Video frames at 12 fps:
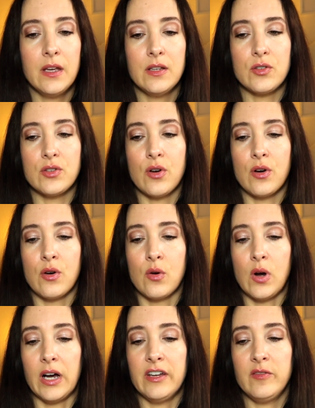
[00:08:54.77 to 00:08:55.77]

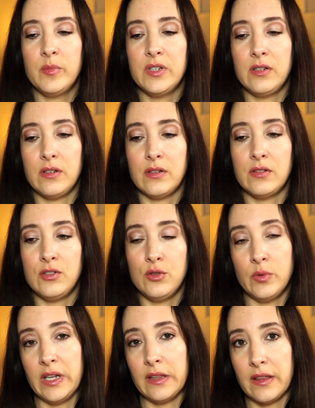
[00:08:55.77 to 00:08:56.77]
So I've been
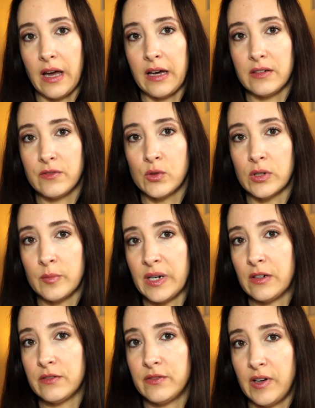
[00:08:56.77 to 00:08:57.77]
doing that for
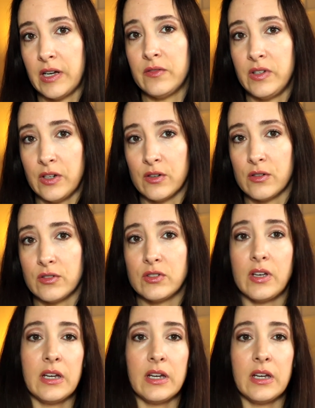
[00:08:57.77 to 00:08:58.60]
about 5 years.